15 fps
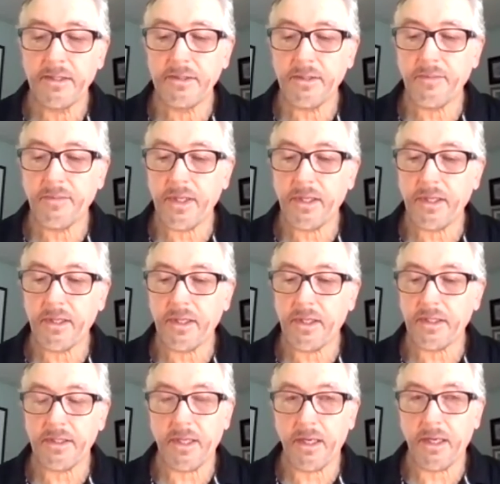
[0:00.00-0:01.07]
to be
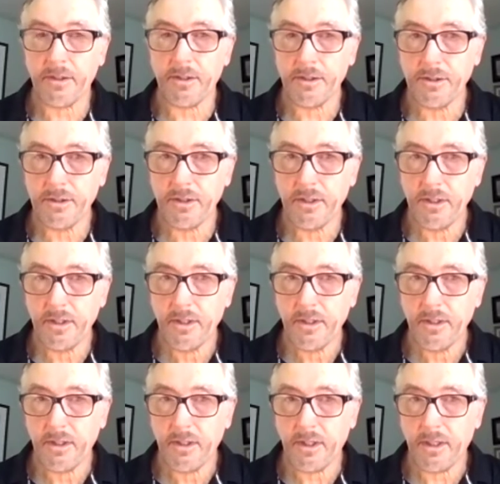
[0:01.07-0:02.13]
acknowledged
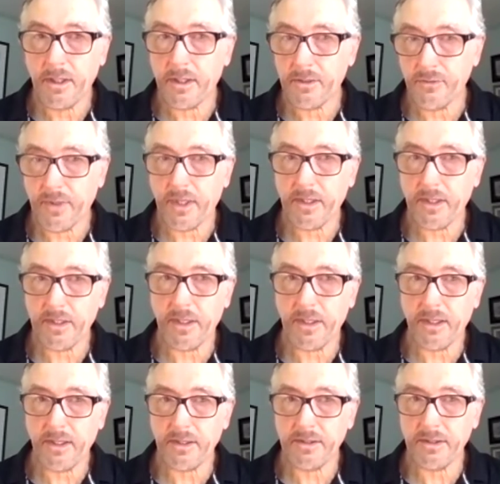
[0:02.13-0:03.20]
and
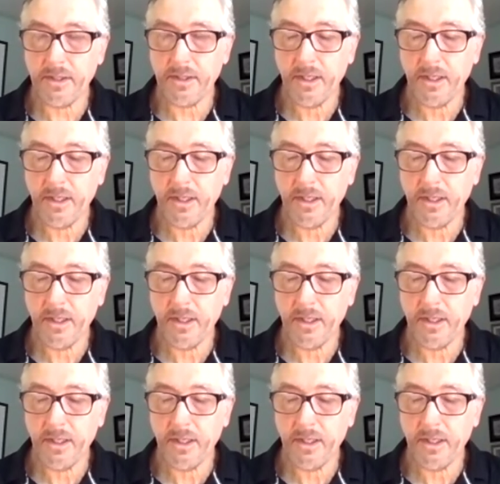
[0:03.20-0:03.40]
recognized.